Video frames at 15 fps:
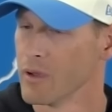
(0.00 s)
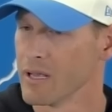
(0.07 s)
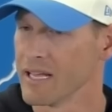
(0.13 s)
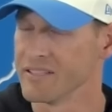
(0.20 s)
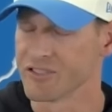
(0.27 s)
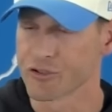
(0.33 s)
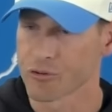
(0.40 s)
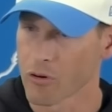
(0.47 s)

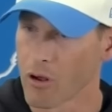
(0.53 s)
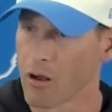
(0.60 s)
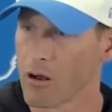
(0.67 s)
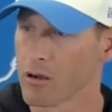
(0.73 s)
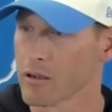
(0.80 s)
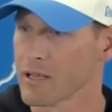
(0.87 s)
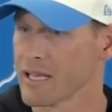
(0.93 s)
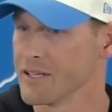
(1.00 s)
He's
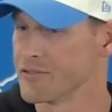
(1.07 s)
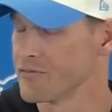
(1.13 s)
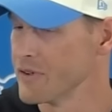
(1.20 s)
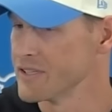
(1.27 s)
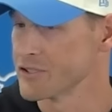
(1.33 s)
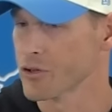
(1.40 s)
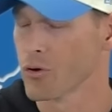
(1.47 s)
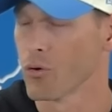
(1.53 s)
strong. He's
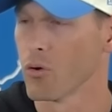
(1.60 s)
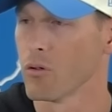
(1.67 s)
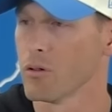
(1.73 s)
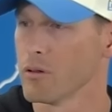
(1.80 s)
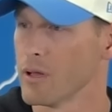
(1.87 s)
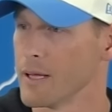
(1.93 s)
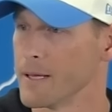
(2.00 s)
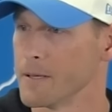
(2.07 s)

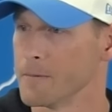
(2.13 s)
physical.